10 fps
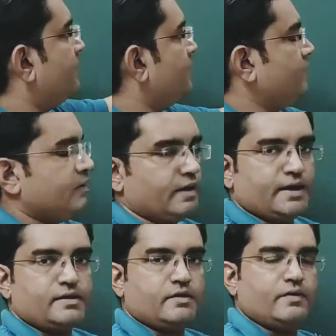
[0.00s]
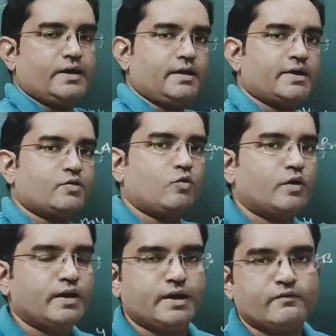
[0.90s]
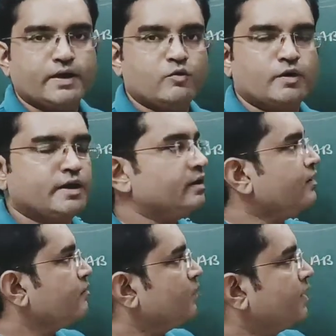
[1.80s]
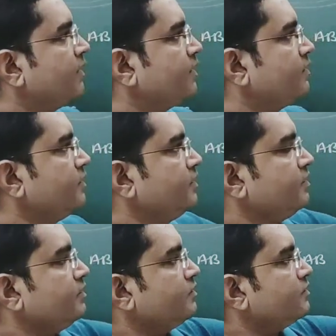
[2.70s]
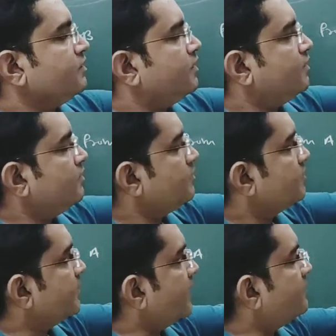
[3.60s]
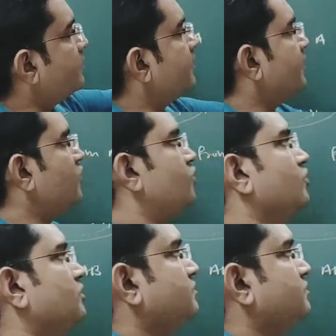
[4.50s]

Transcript: P, x and y, x coordinate, y coordinate. But here the section ratio,